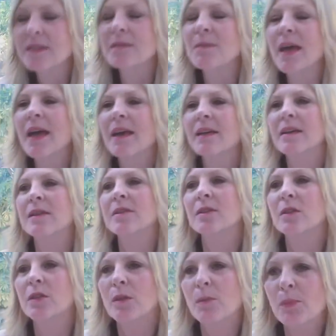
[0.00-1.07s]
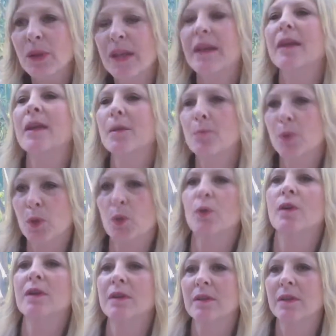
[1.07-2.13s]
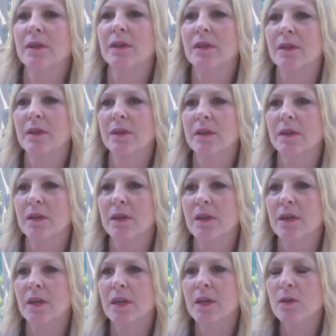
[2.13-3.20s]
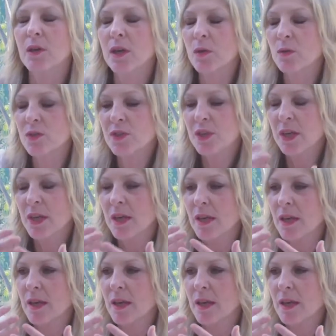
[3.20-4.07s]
This man is completely pure. He was,